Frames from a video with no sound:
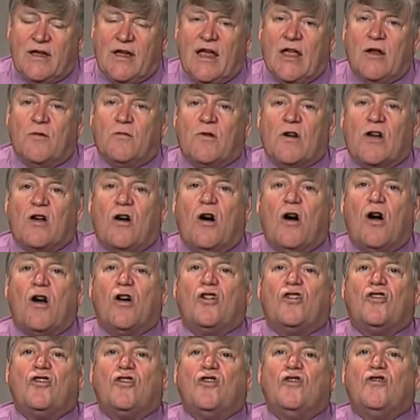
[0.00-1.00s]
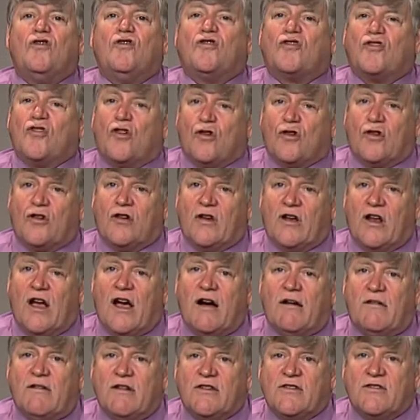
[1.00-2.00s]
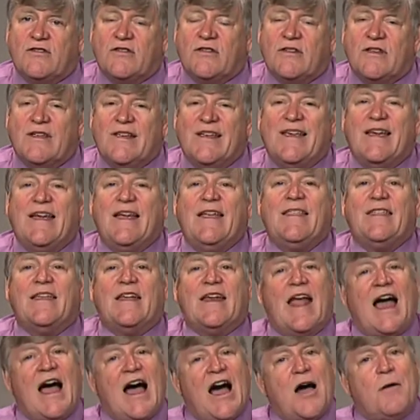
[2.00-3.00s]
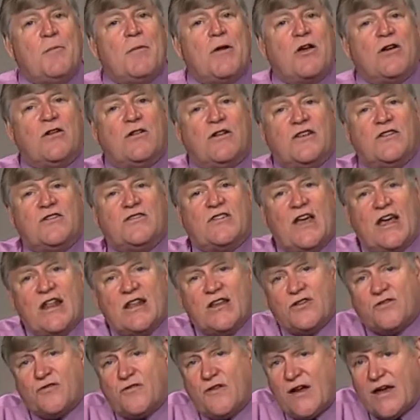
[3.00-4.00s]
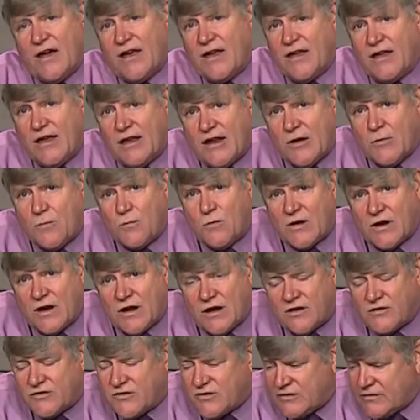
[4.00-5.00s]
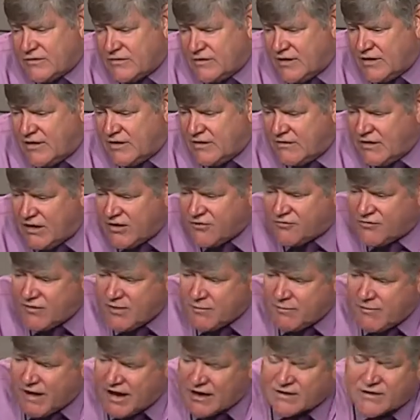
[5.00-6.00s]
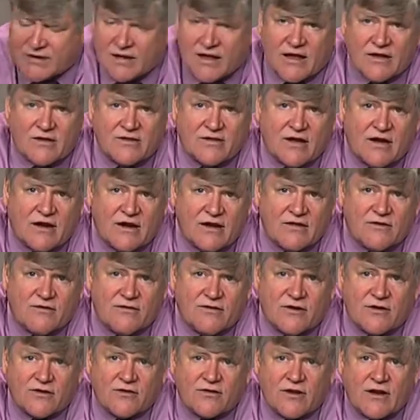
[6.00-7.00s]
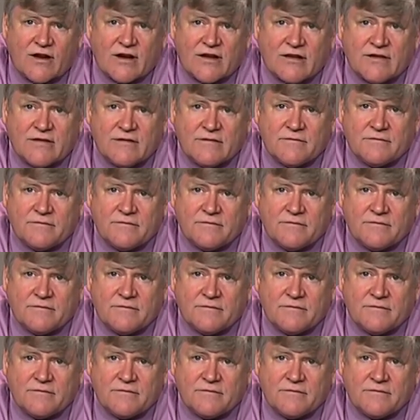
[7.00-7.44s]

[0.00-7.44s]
in regard to certain knowledge, then how am I going to satisfy anyone else? Let's flip back to that side for a second.